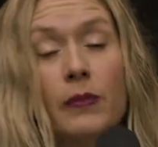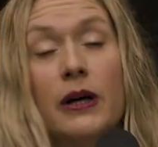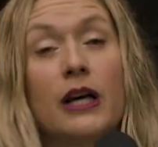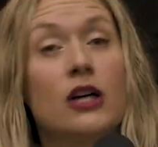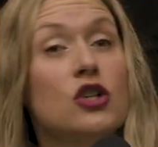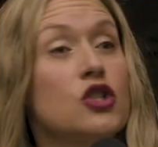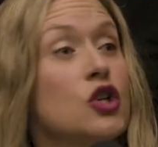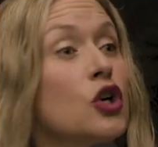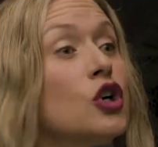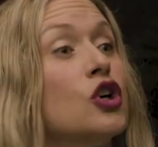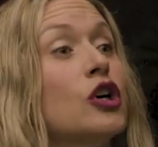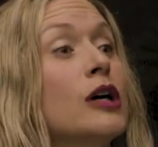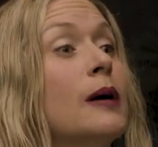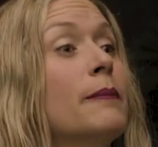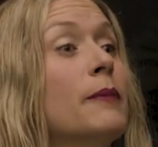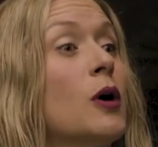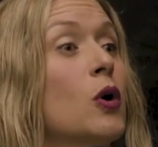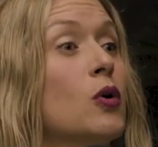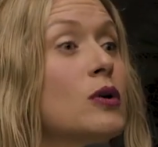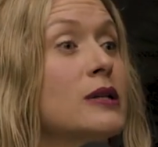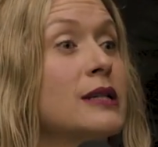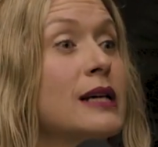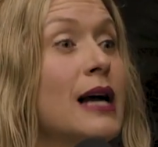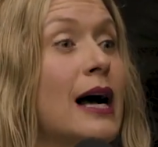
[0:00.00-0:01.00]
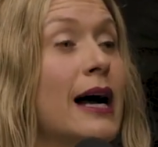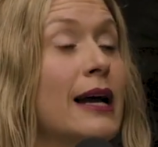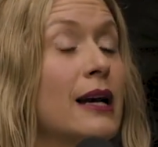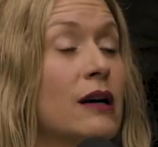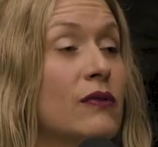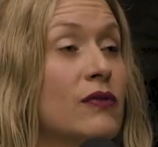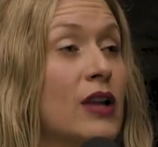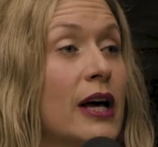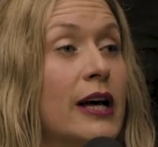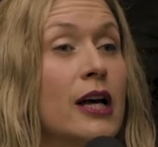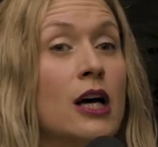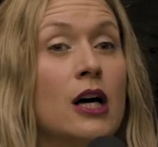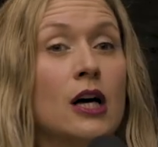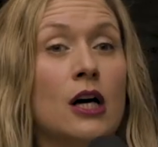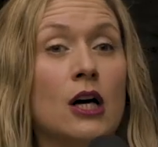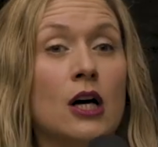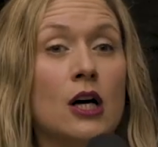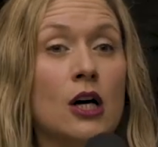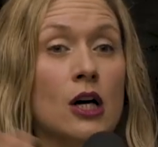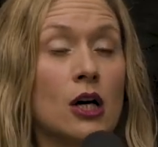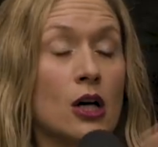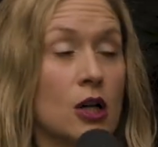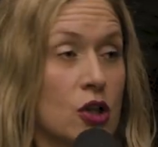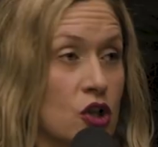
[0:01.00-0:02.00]
Because her MO is kind of
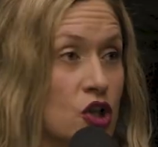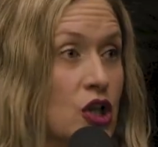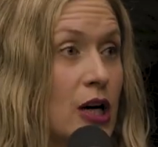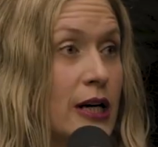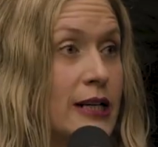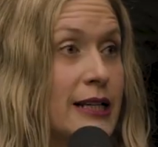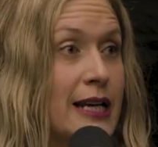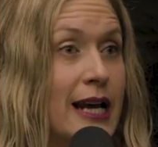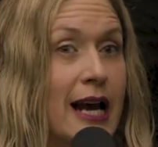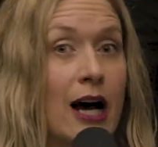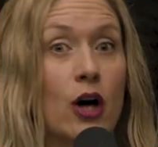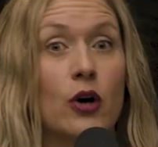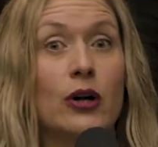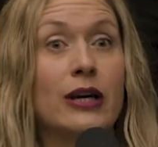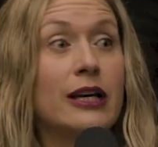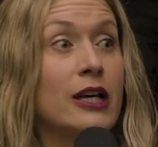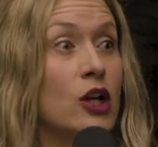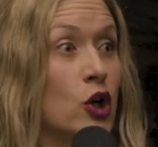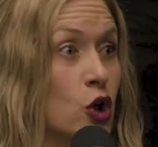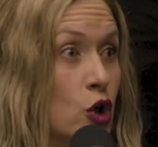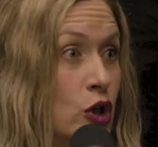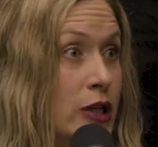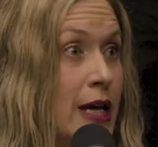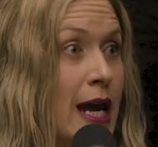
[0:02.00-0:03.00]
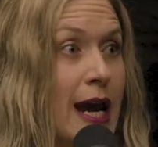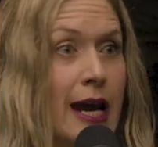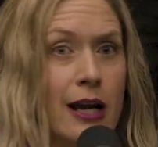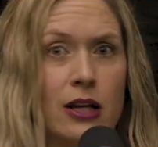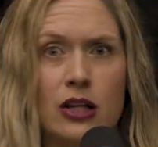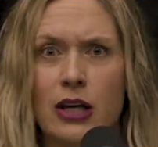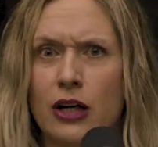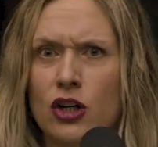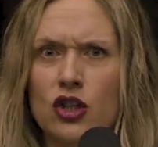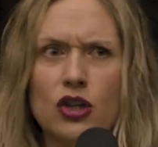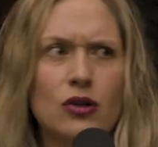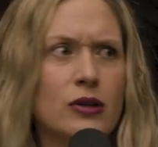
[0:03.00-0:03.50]
shut down and entertain.